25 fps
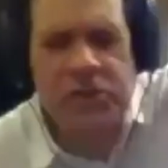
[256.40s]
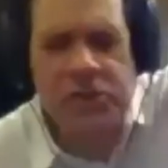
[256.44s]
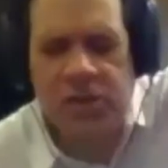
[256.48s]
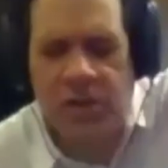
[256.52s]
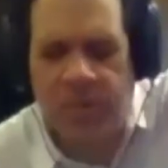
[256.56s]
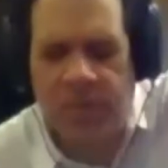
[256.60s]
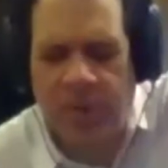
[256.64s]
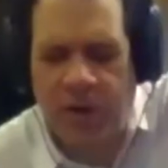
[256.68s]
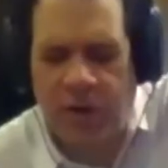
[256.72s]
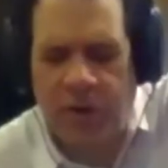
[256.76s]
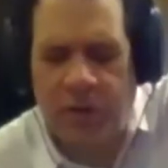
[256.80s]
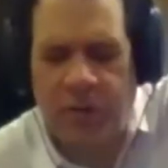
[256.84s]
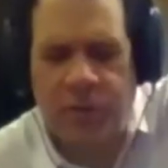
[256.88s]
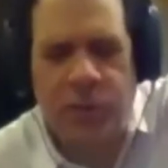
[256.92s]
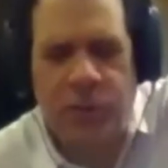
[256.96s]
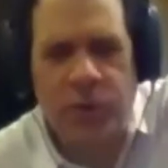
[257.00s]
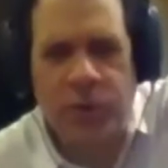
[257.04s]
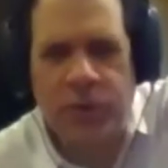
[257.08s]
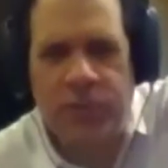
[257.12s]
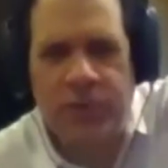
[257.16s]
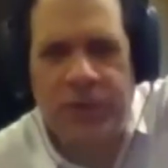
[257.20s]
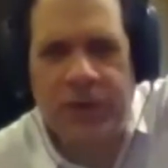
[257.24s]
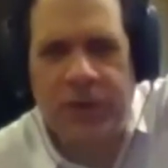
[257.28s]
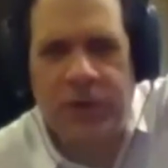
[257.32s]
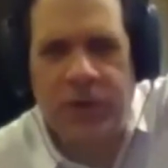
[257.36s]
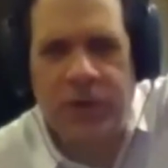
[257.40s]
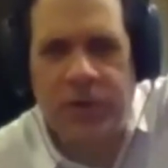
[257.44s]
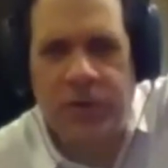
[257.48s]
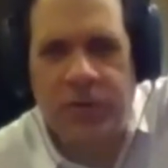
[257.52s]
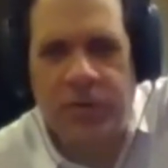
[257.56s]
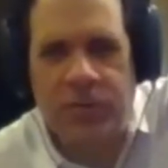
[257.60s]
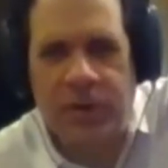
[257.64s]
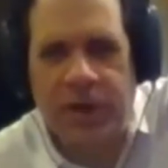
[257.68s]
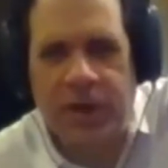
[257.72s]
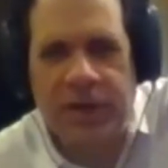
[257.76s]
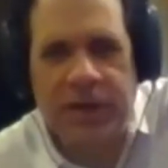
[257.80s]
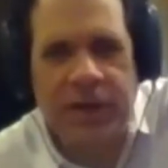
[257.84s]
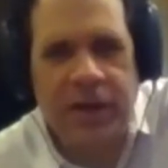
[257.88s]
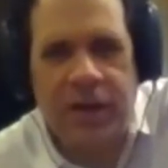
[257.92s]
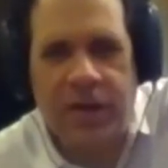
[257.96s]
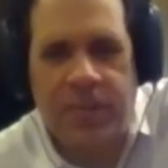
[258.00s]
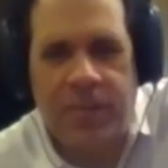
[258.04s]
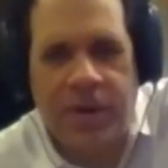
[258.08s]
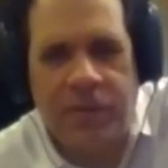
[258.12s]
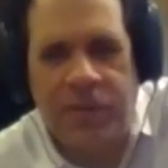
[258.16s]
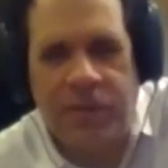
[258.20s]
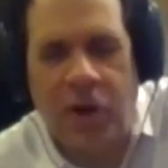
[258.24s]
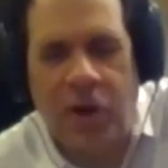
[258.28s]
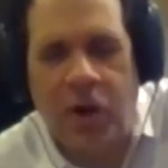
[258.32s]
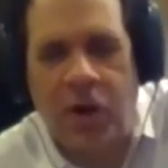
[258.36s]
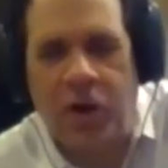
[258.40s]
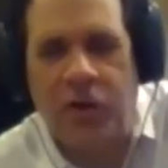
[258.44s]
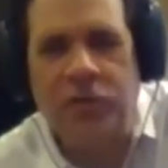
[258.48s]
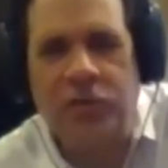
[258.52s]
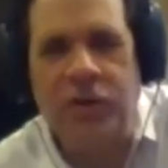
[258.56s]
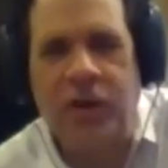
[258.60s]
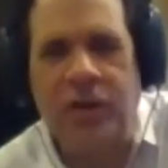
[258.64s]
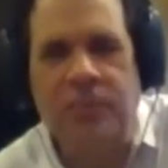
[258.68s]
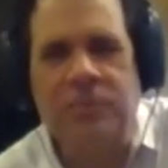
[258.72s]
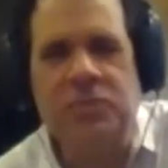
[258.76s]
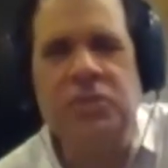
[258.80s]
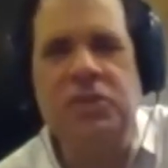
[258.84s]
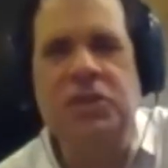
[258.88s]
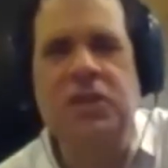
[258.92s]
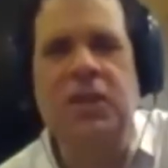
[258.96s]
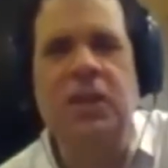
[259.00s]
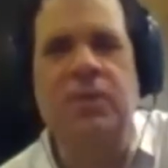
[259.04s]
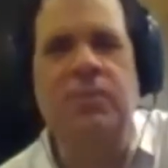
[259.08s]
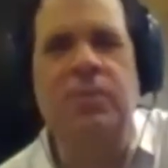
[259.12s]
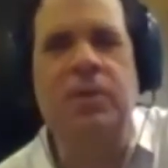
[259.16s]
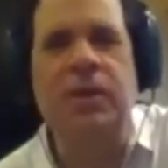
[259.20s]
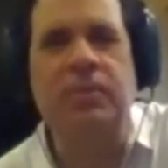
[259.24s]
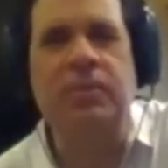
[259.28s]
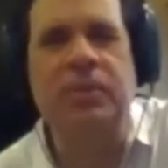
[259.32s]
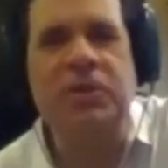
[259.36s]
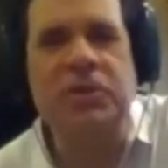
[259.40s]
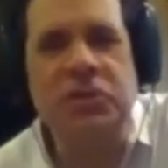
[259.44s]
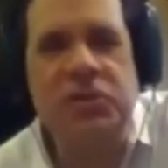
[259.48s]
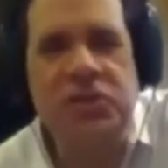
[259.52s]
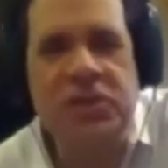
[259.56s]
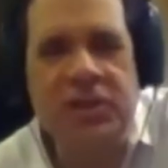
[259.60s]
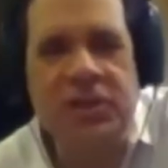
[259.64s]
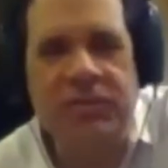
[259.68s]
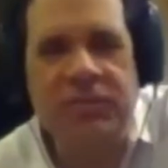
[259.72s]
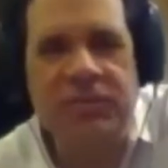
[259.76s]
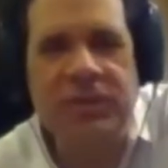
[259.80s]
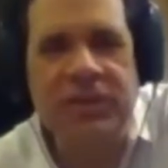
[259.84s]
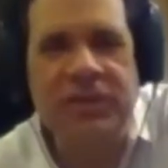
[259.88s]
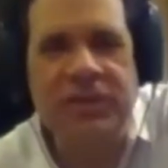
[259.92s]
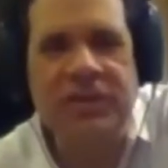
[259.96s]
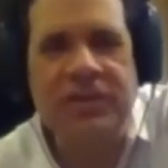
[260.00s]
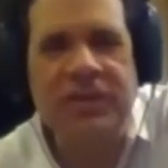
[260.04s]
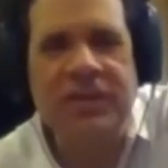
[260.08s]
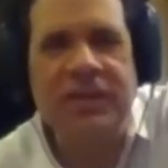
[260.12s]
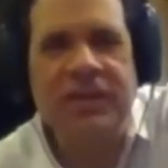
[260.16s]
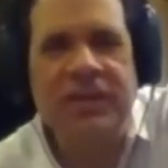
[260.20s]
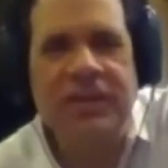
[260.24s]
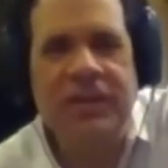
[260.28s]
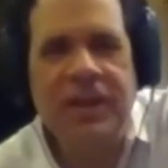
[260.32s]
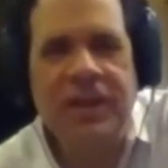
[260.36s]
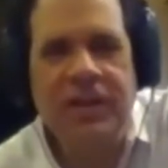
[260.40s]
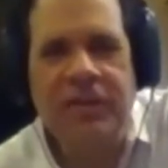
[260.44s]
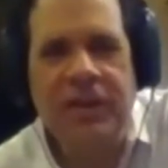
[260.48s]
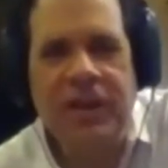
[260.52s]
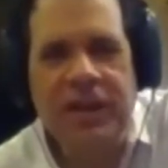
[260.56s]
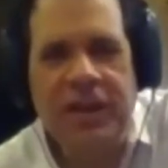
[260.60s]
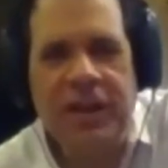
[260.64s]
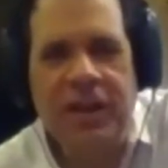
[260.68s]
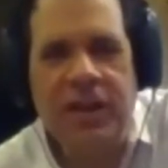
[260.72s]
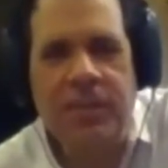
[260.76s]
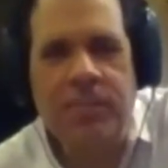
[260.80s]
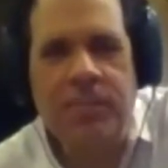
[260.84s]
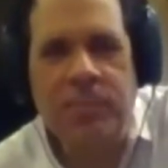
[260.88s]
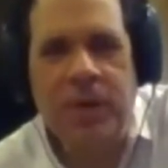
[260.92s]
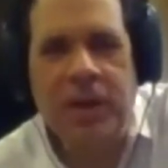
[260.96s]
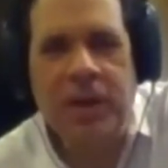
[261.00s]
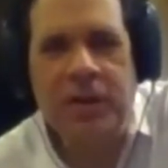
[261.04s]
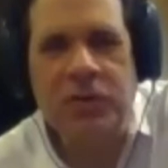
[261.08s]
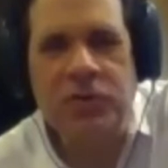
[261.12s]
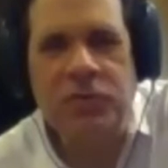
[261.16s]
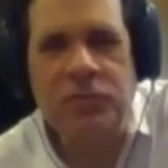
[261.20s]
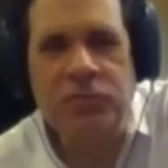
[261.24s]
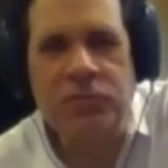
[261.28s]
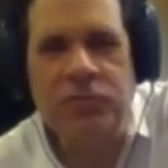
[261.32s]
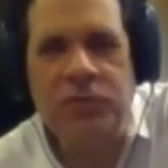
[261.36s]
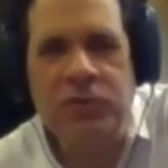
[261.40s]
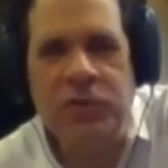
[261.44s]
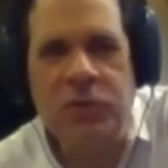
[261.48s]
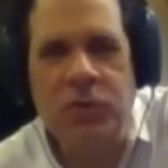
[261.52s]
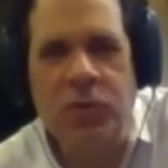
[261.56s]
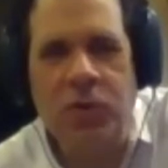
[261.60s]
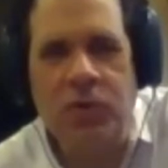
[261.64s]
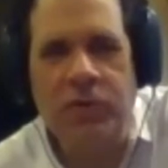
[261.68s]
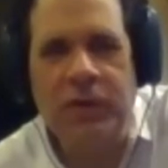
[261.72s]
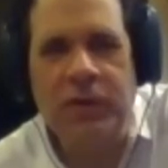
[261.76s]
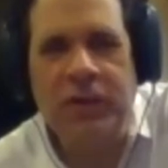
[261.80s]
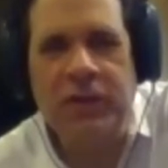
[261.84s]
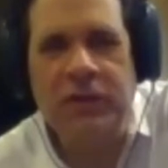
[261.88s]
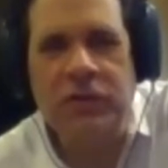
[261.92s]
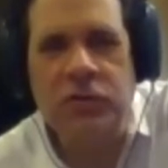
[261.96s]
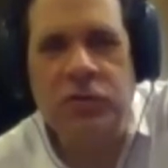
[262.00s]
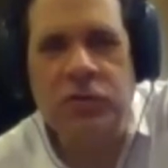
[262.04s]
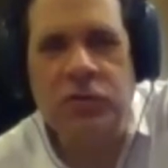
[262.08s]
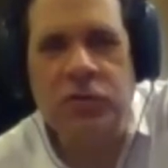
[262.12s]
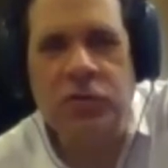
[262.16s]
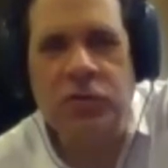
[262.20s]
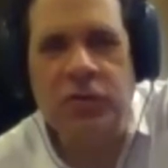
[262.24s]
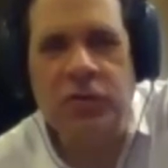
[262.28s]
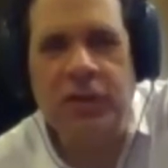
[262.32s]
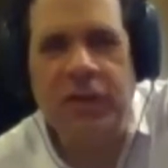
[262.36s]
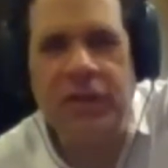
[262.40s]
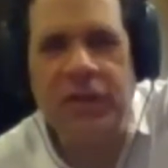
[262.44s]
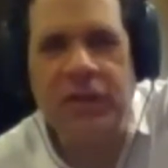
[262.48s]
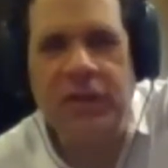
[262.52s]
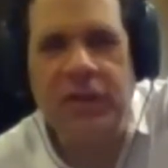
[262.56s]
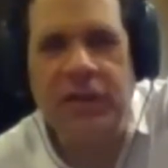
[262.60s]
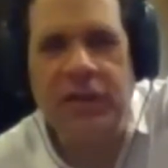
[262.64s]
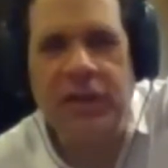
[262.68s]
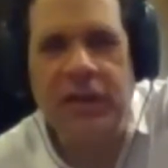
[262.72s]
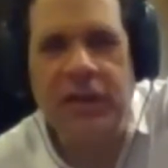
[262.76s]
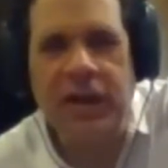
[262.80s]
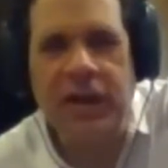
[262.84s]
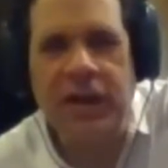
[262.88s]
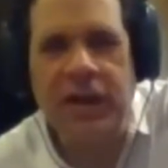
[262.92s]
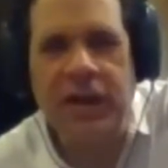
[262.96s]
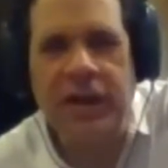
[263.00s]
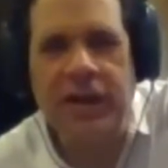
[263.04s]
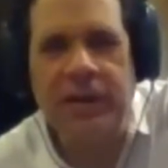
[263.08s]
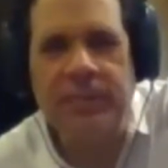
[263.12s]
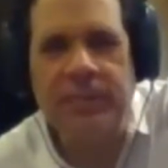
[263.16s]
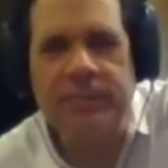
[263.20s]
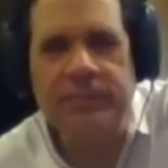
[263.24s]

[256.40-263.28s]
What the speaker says: about your fourth finger on your right hand. I'm having a hard time seeing it, but I'm going to see if I get a better view of it during the.